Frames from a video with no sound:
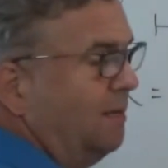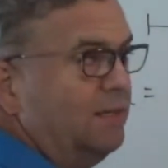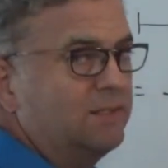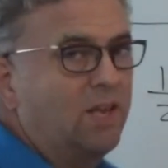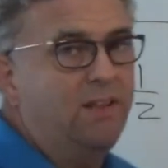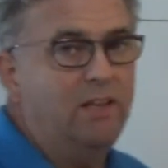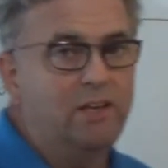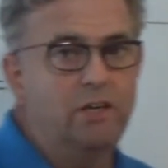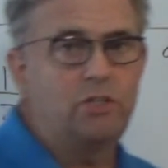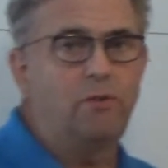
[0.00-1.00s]
Say the
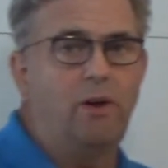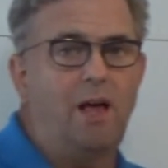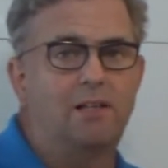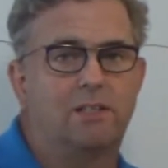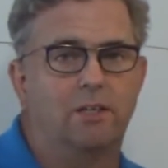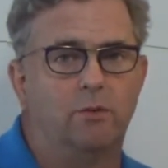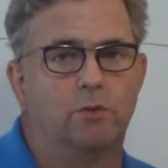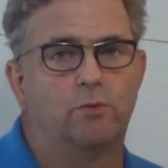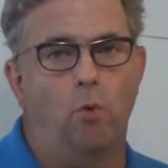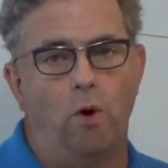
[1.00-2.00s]
initial velocity
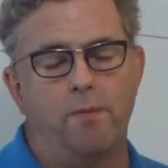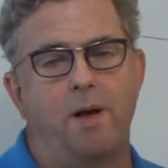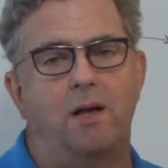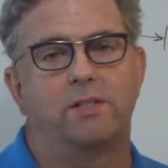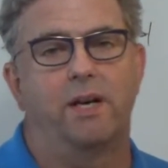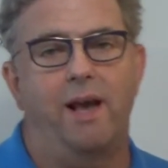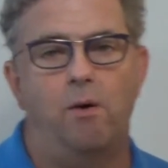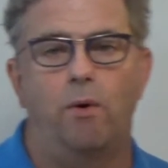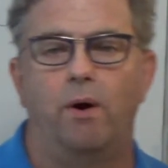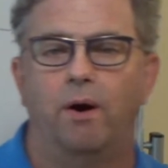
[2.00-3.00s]
was 40 miles an
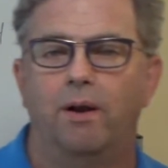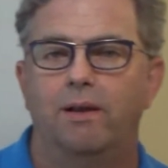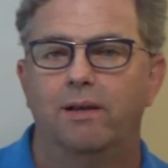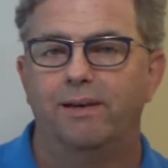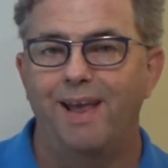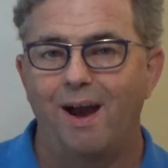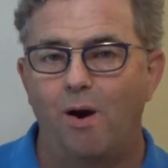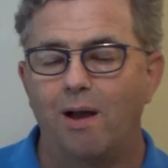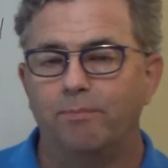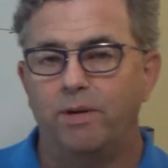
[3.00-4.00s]
hour. Now
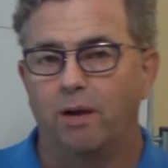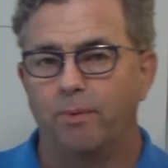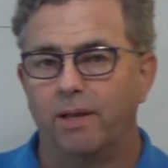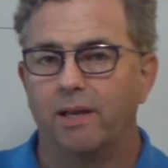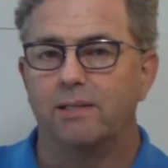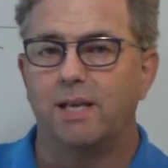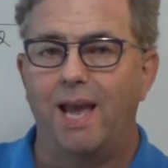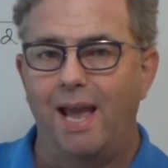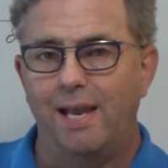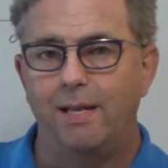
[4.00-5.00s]
I'm doubling it to
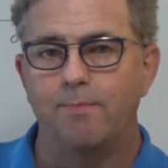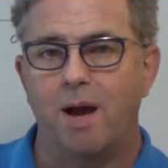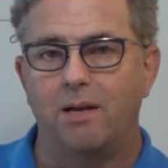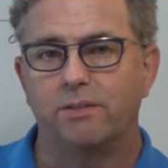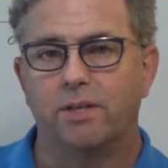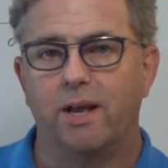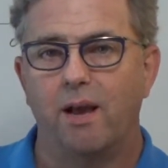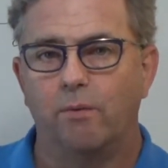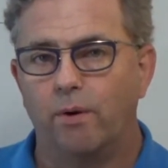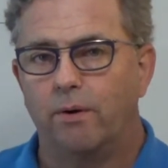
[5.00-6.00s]
80 miles an
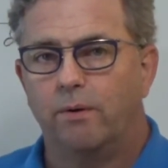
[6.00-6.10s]
hour.